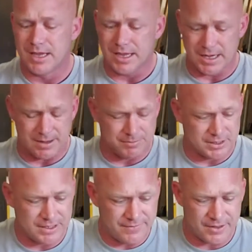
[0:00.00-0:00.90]
And I'm
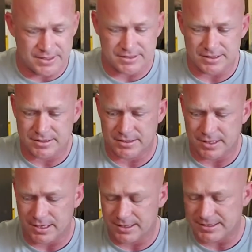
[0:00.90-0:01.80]
believing
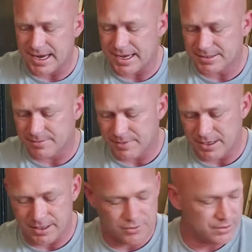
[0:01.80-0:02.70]
this has to
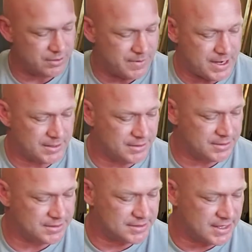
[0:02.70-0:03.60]
be, according to the packing
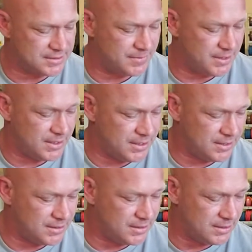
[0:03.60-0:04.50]
list, this has to be
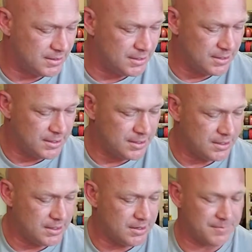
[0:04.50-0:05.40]
it.
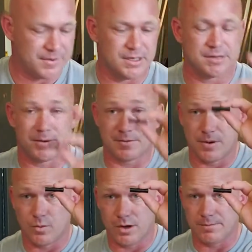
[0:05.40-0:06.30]
It's supposed to be
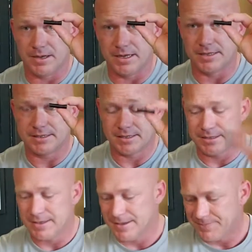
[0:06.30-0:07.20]
one piece.
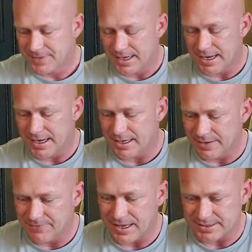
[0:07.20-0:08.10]
And
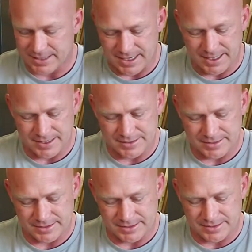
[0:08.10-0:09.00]
if that's the
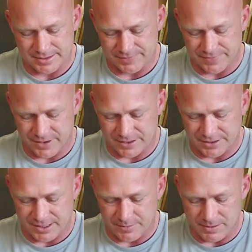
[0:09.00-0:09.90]
case, this is very
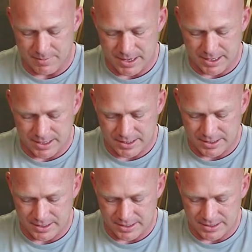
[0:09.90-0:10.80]
cheaply made,
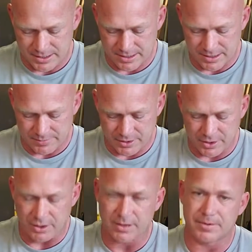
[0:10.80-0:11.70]
and I'm going to
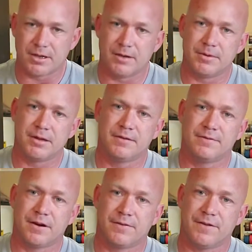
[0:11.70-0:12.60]
call up the company,
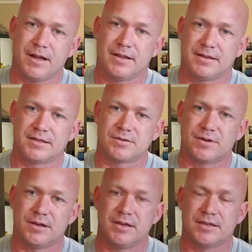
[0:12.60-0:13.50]
verify that this is
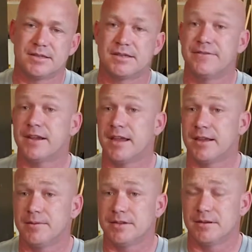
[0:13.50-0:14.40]
what it is, and see if I can't get
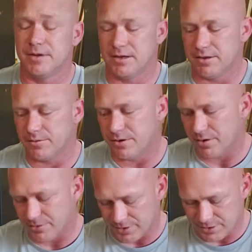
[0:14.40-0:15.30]
them to send me another one,
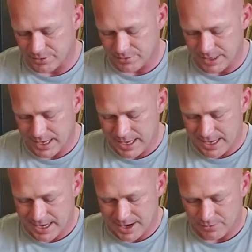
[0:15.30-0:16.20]
although
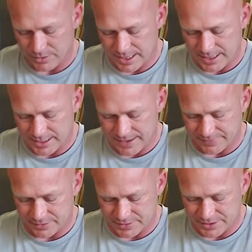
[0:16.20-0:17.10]
I will likely have
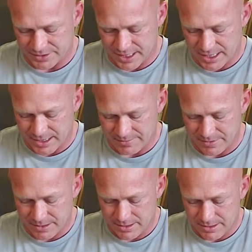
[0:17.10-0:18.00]
to do this
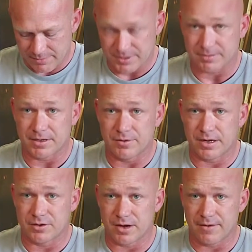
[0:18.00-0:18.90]
job because I'm getting
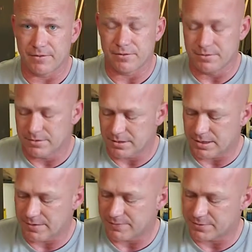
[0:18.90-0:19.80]
ready to travel
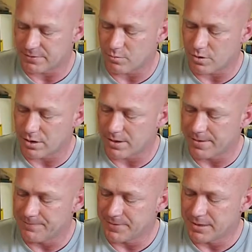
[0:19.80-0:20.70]
for some work
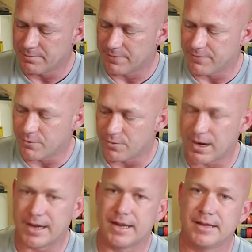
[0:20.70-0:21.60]
before
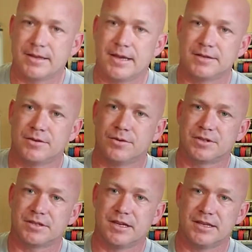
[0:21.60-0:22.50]
I get that. So we'll see.